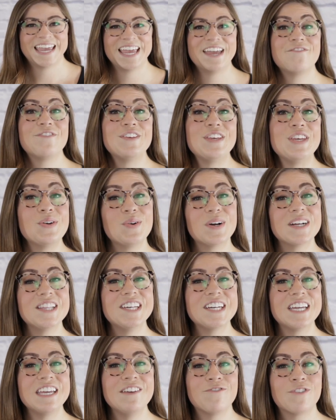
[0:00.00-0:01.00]
If you are
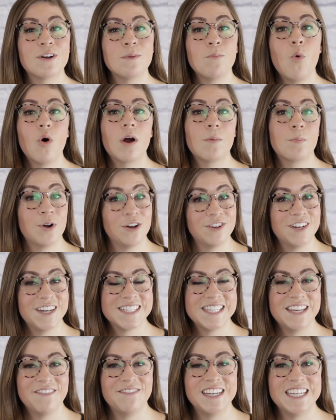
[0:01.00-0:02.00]
looking for more
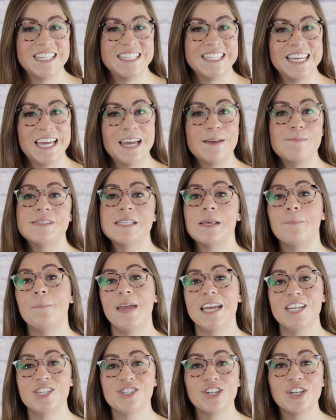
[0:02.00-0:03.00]
productivity tips,
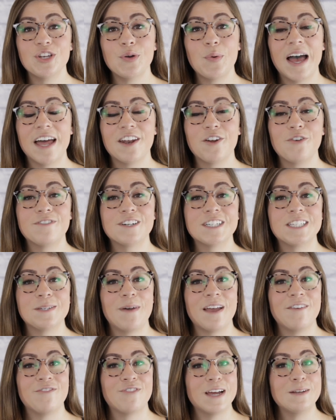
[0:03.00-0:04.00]
make sure you head over to
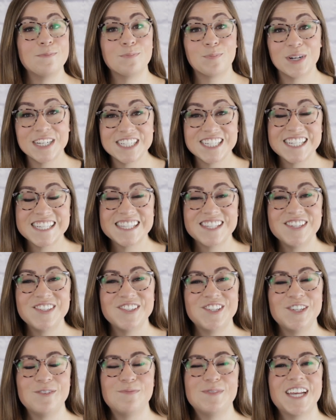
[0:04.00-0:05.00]
my friend Bridget's
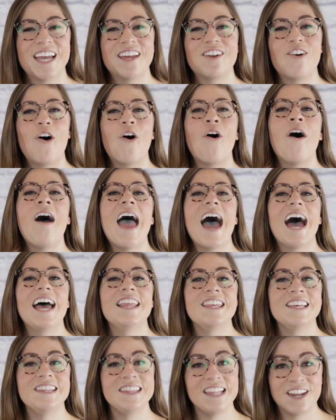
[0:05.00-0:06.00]
YouTube channel at
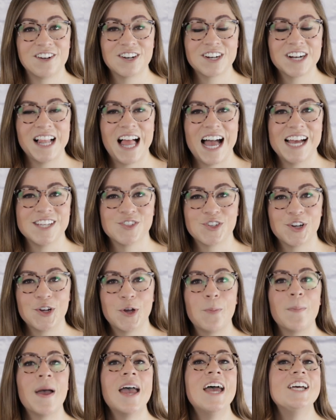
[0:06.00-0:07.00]
The Lettered
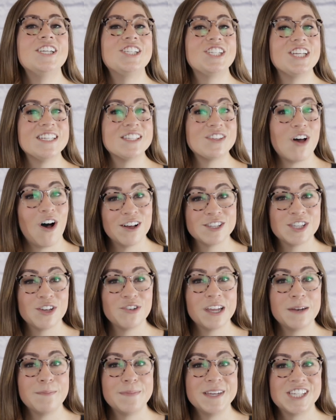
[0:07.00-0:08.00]
Classroom. She is also
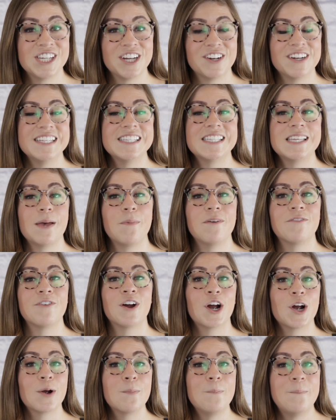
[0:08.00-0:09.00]
going to be sharing some of
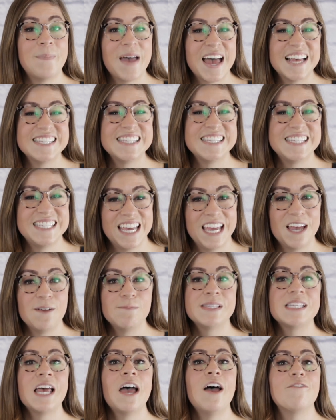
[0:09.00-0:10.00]
her best
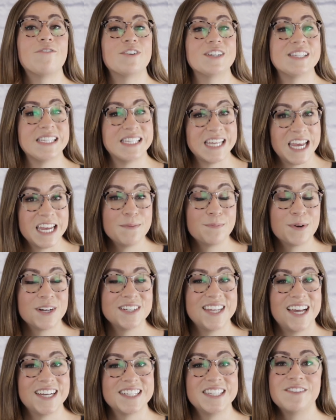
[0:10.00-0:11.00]
tips for staying
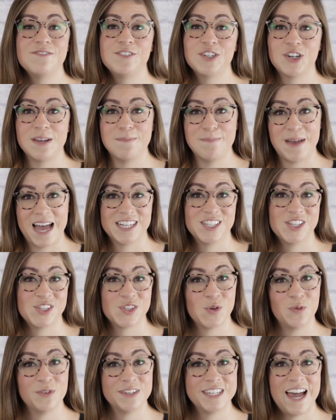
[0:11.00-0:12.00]
productive during back to
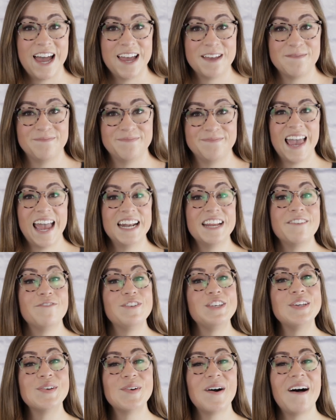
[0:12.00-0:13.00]
school time. And if
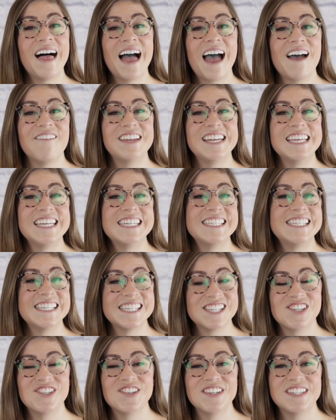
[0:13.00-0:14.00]
you all have any
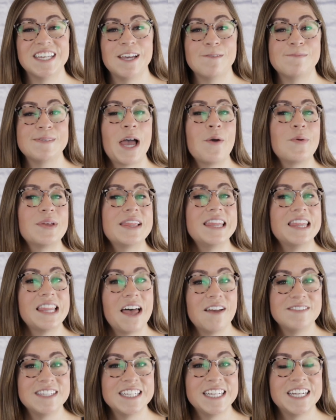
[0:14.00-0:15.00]
additional tips, I would
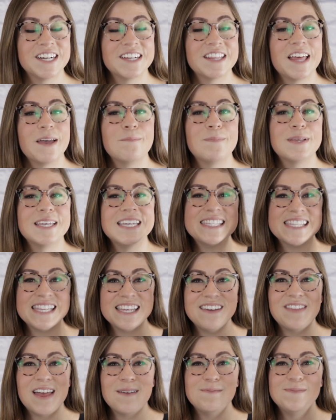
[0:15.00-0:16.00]
love to hear them. Please
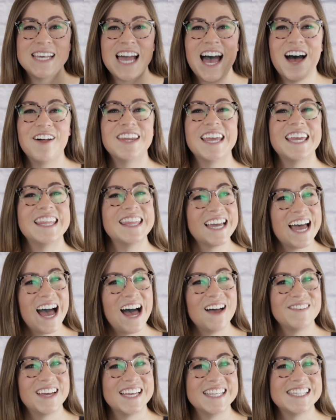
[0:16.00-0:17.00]
leave them down in the
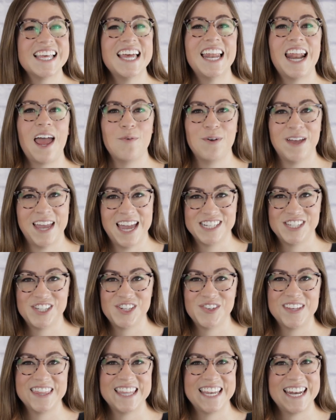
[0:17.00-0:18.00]
comments, and I will catch
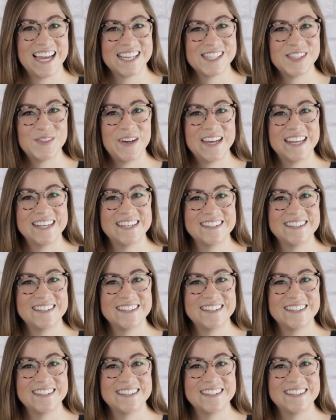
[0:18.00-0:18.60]
you in the next one.